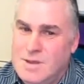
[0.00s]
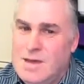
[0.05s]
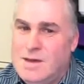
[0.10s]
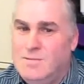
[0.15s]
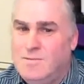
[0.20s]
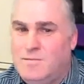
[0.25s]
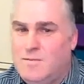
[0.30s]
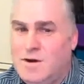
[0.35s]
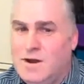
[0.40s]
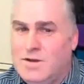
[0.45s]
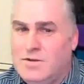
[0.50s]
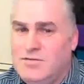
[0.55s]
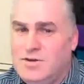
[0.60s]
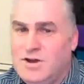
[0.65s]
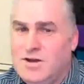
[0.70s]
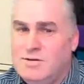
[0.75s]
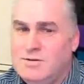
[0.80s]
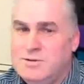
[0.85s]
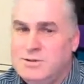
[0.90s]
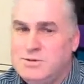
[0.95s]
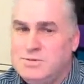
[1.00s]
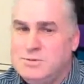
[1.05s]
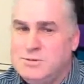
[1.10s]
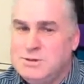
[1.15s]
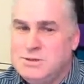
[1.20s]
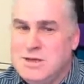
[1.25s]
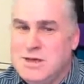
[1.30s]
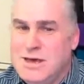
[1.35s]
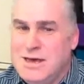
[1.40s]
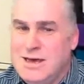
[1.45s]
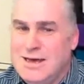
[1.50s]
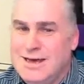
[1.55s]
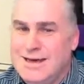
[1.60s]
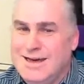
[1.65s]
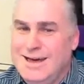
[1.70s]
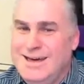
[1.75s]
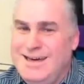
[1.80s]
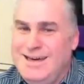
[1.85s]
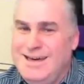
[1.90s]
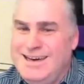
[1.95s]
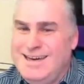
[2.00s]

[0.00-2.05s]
And Frank Jones was there